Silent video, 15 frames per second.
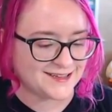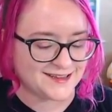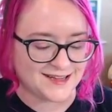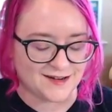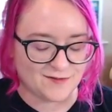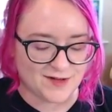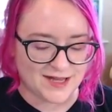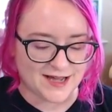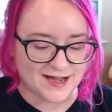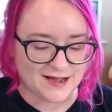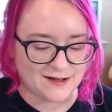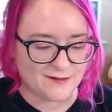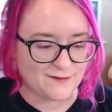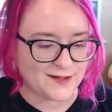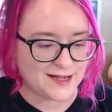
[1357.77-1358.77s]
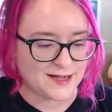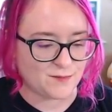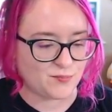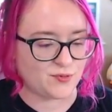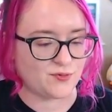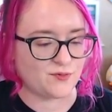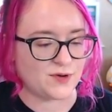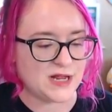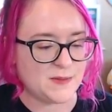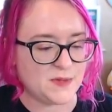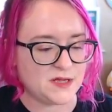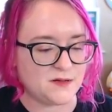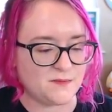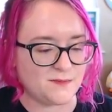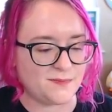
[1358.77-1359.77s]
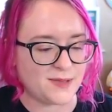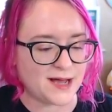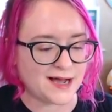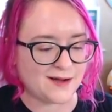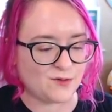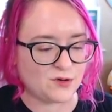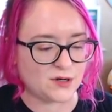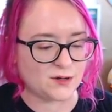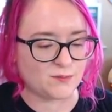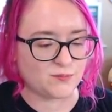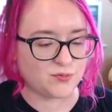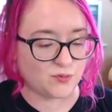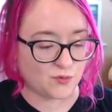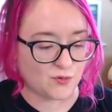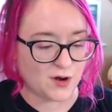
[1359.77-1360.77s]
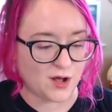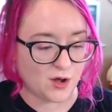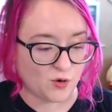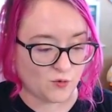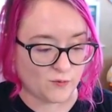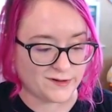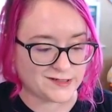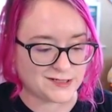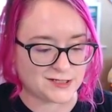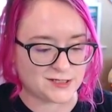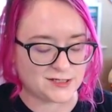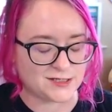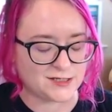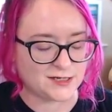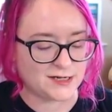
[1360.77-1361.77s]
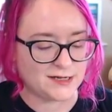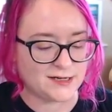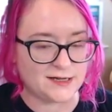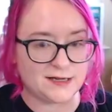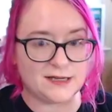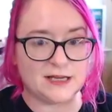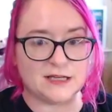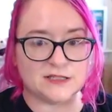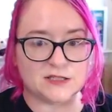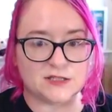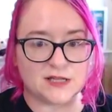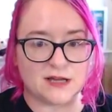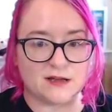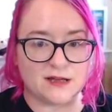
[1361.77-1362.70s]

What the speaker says: Then we have a Premium Power Pro, which is